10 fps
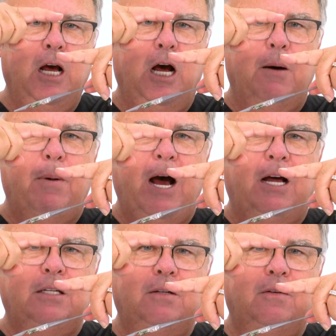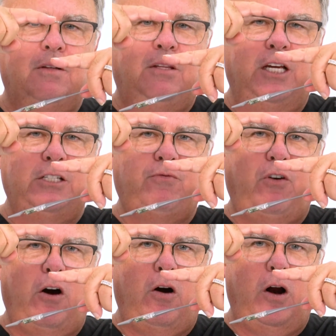about this
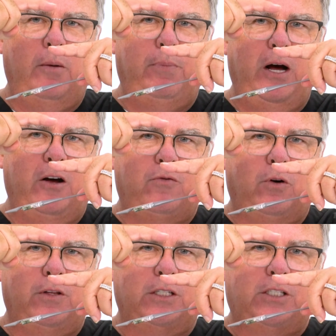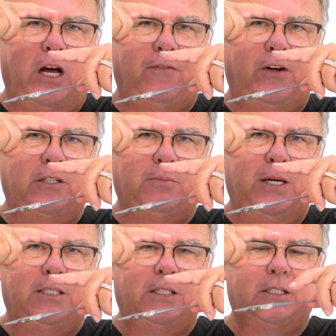far above where the esophagus
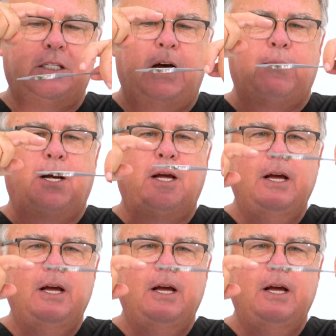meets the stomach.